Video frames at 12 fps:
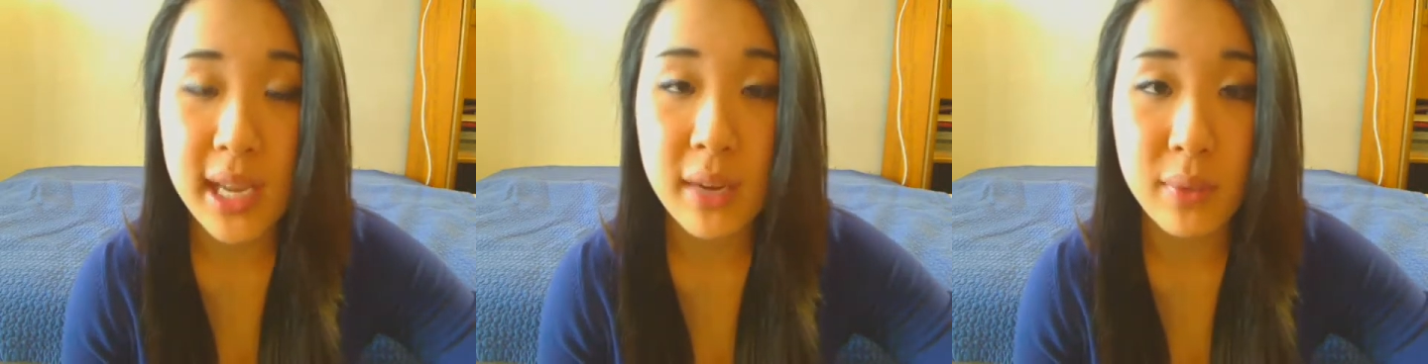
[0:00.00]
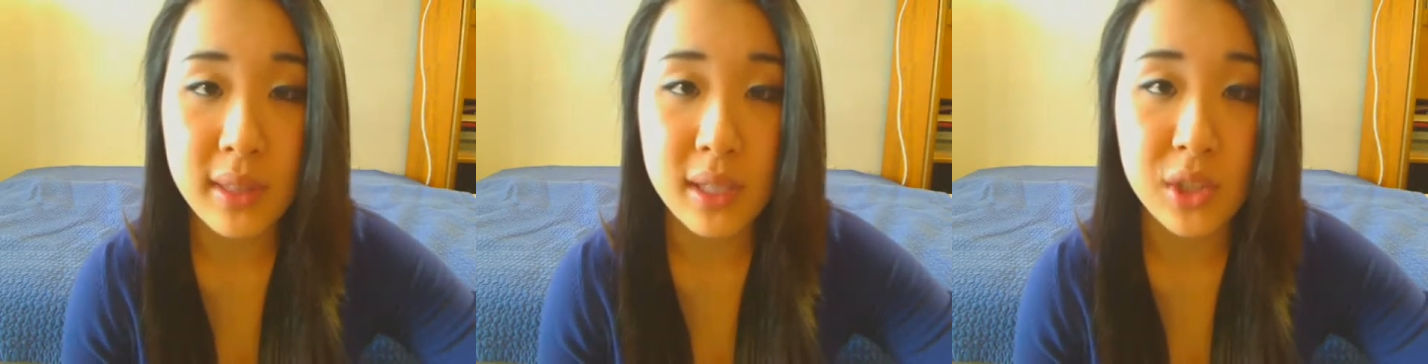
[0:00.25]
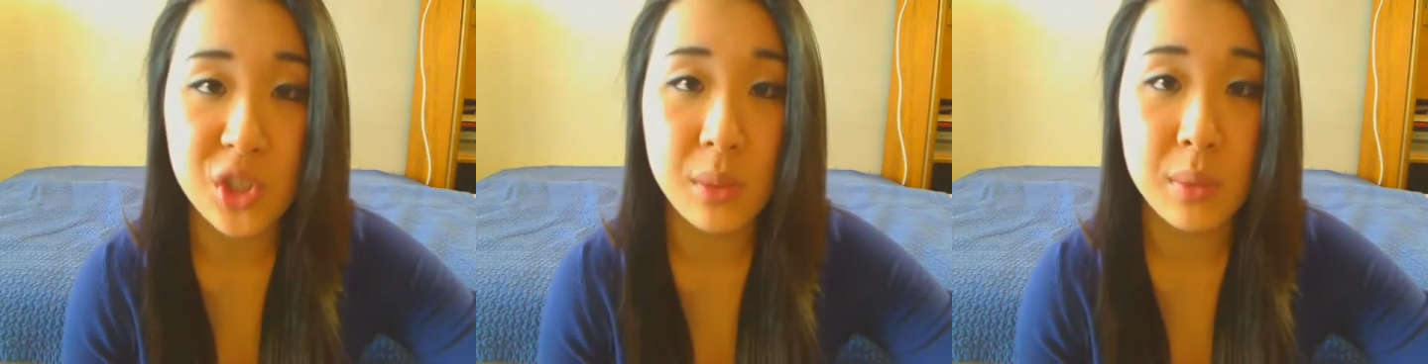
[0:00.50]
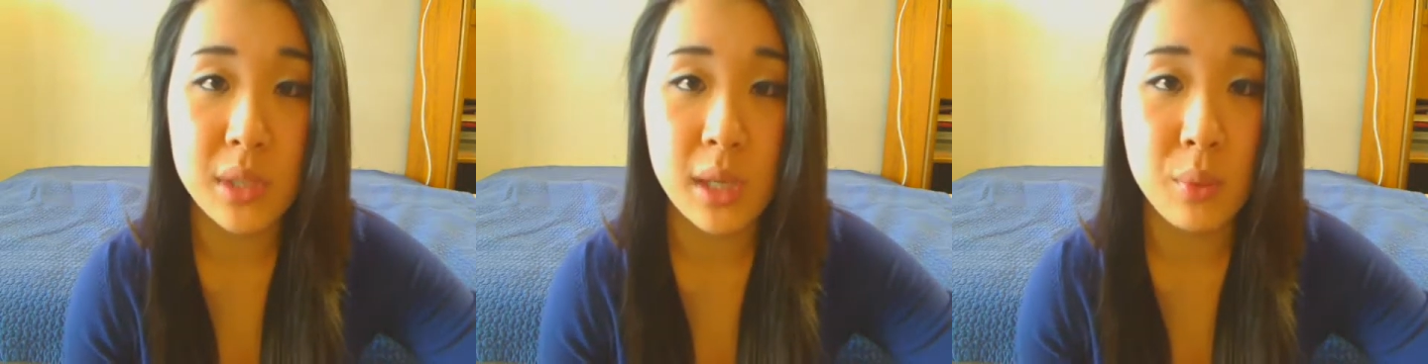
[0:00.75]
Everything
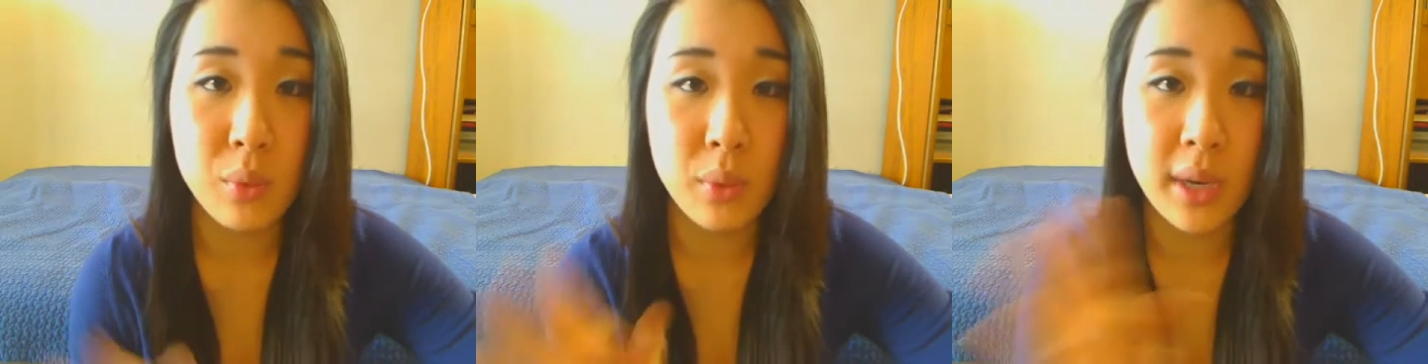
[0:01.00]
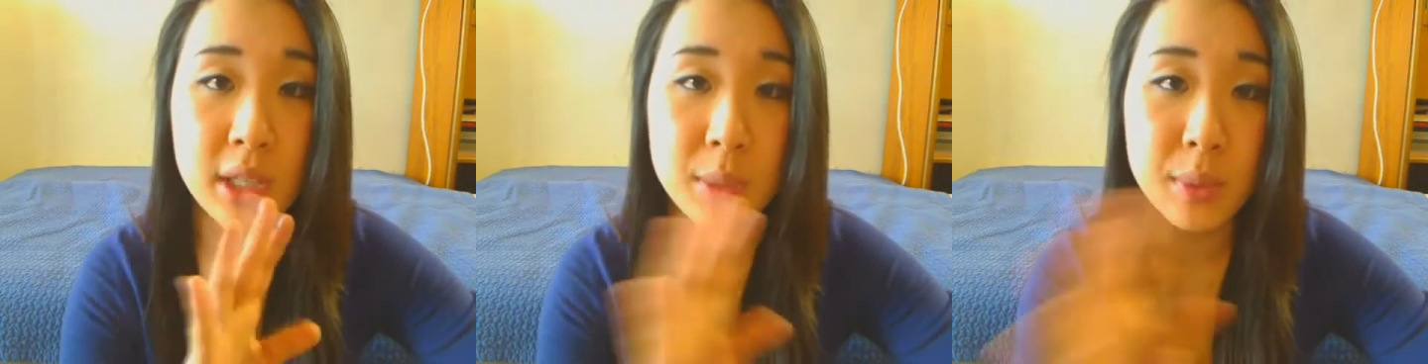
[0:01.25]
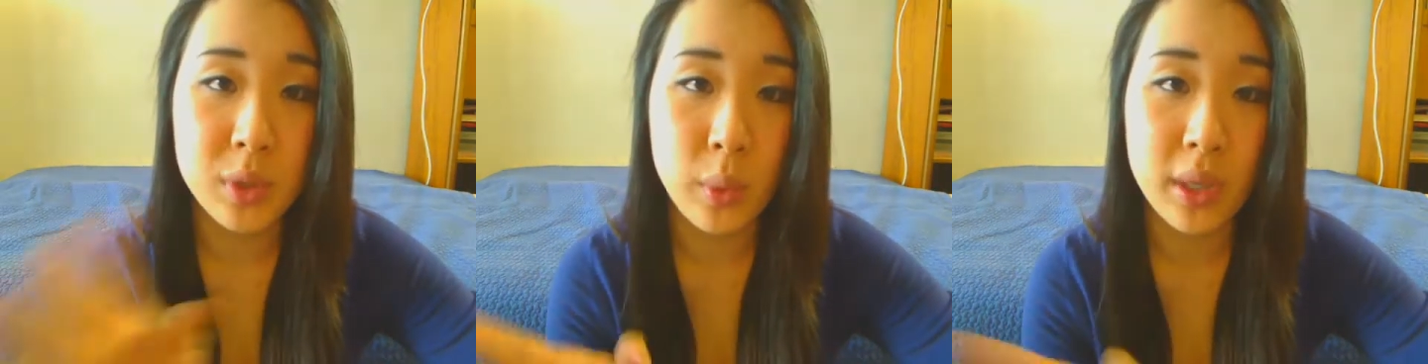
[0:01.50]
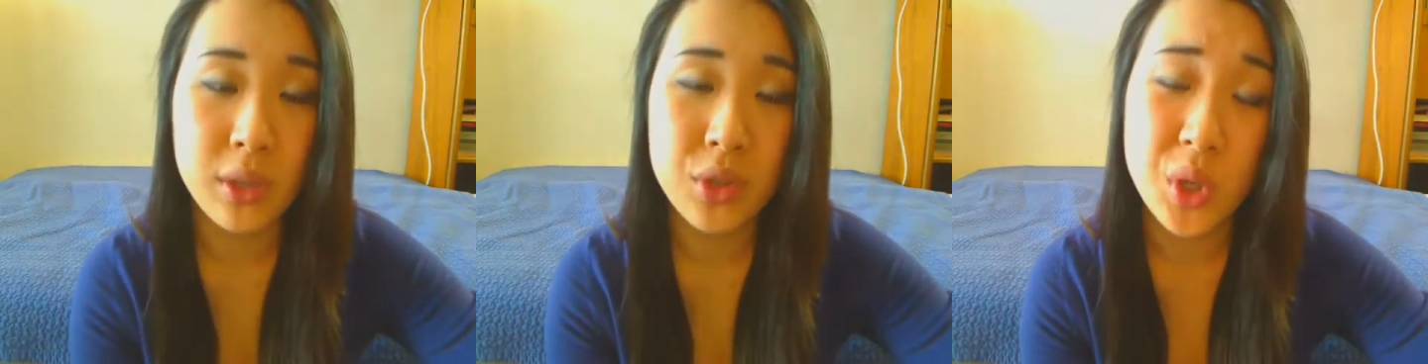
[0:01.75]
jumped up, ranged
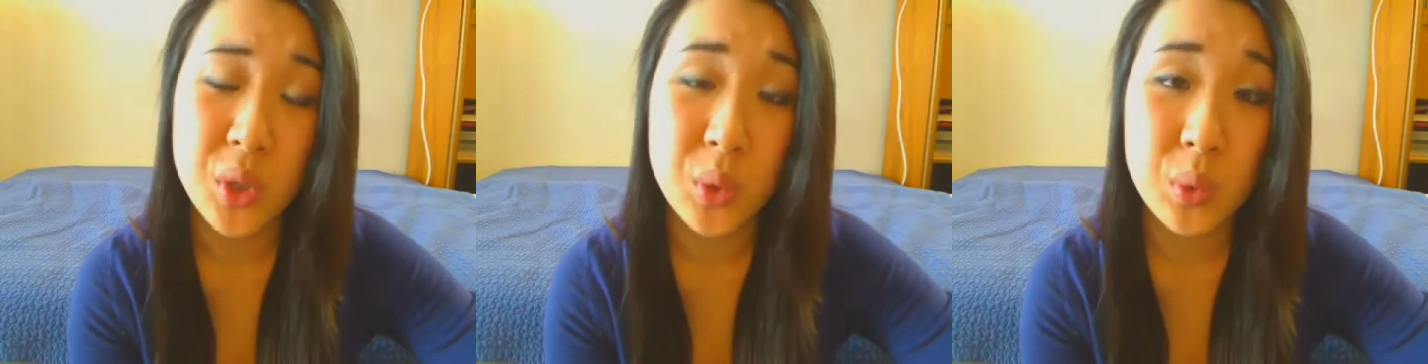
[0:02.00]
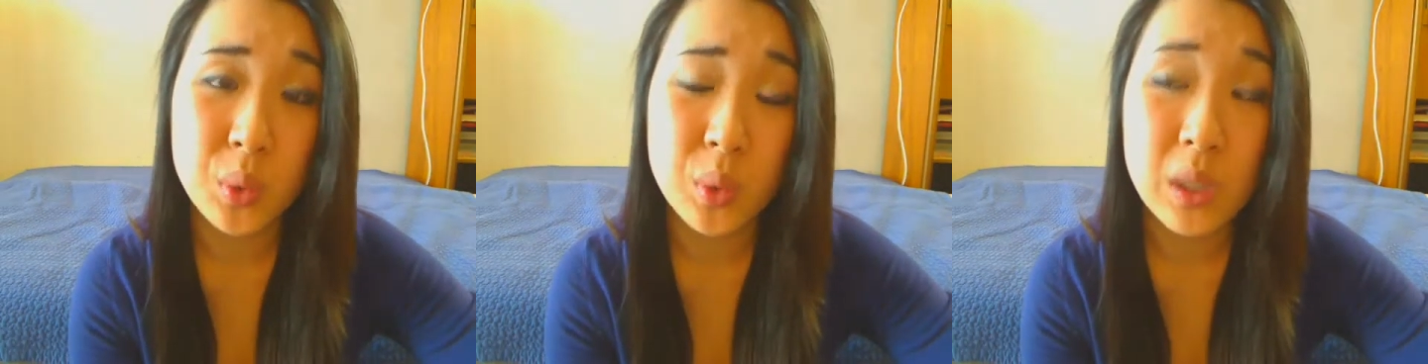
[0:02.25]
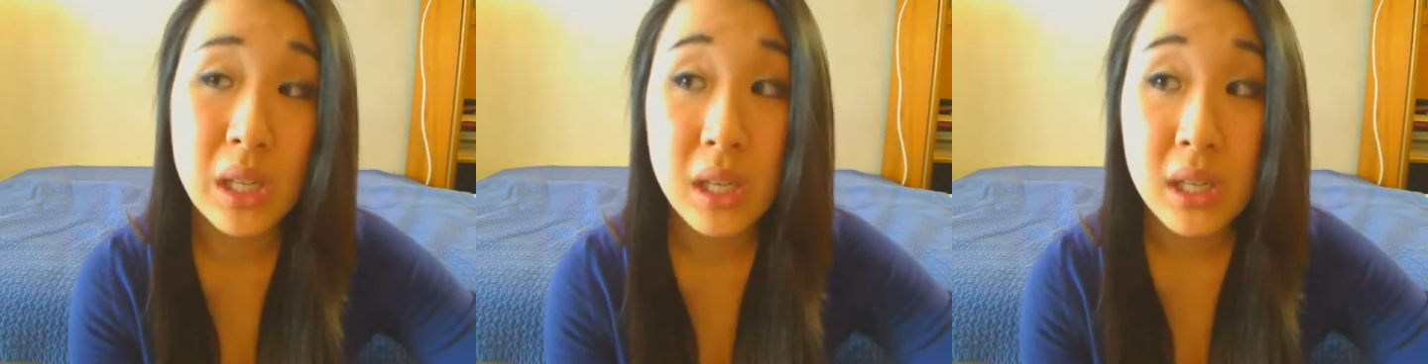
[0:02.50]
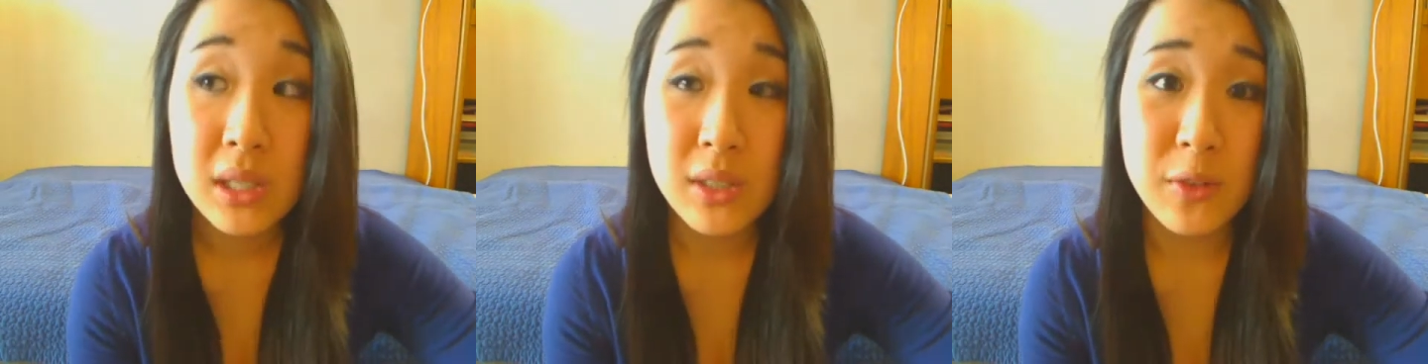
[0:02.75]
between $2
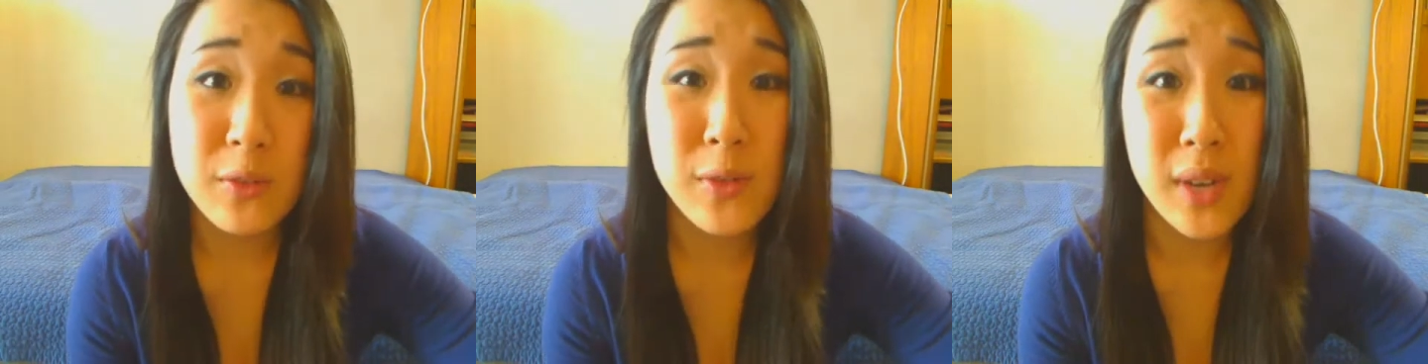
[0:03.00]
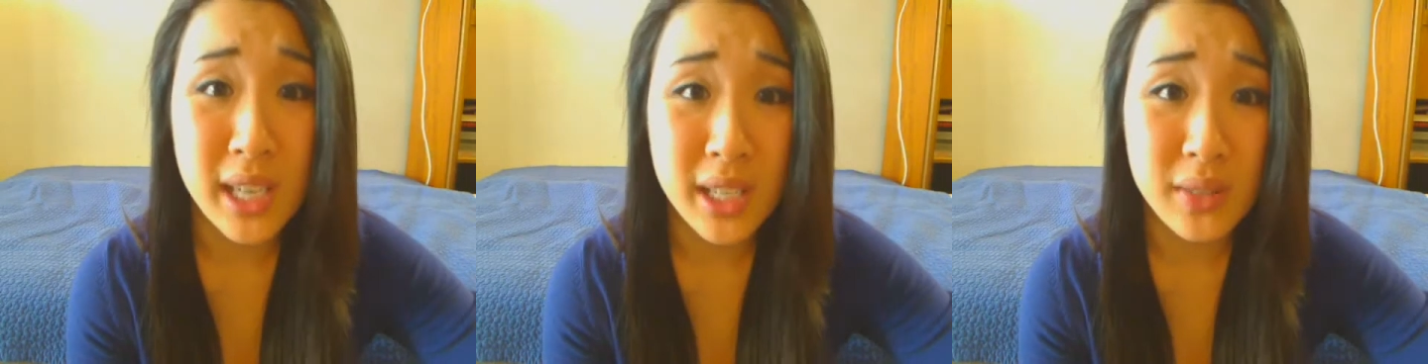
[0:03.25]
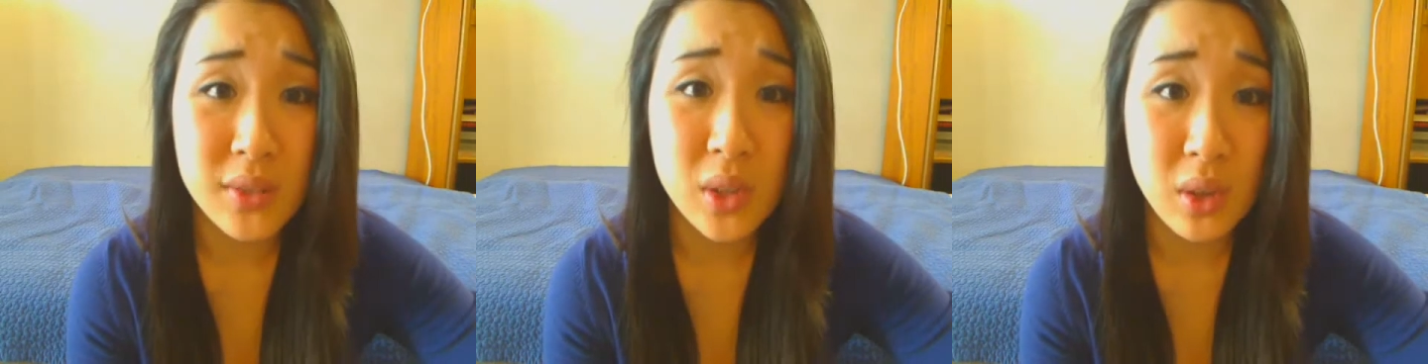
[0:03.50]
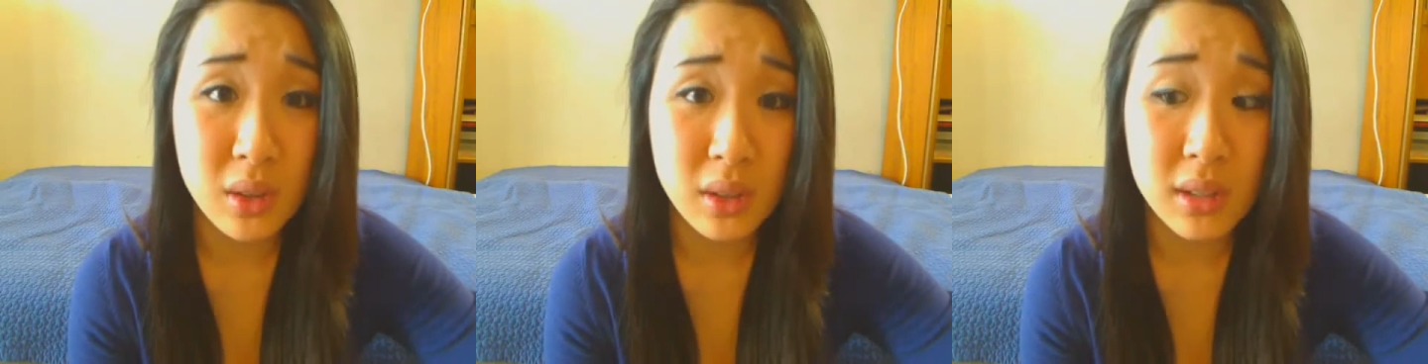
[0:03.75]
to
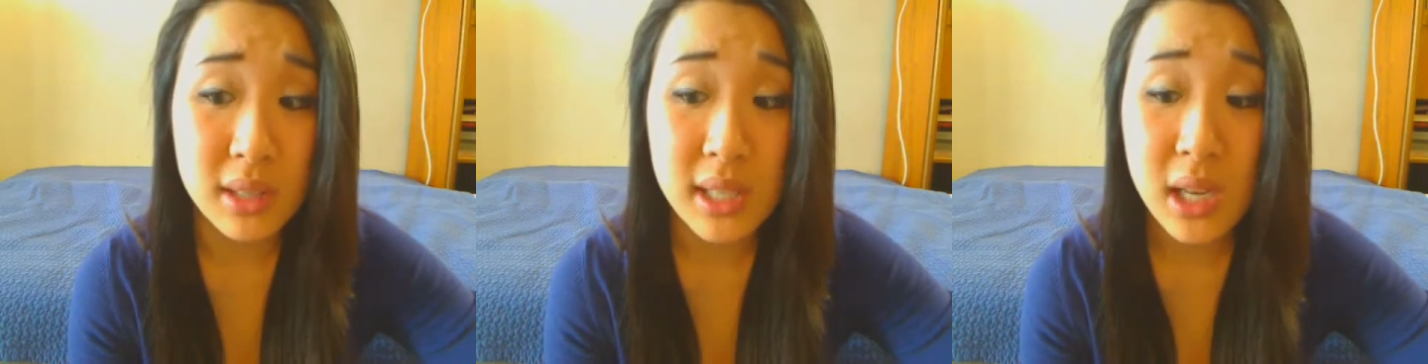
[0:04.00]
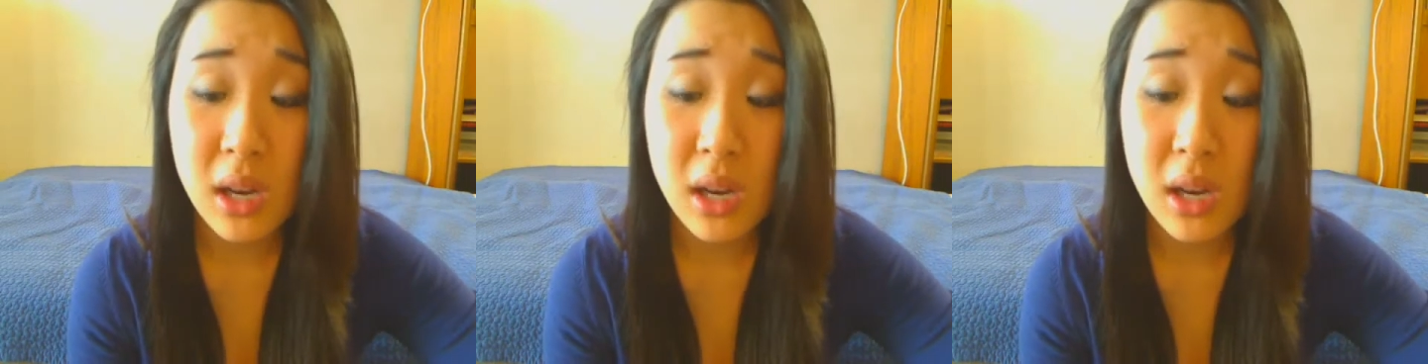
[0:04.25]
$5.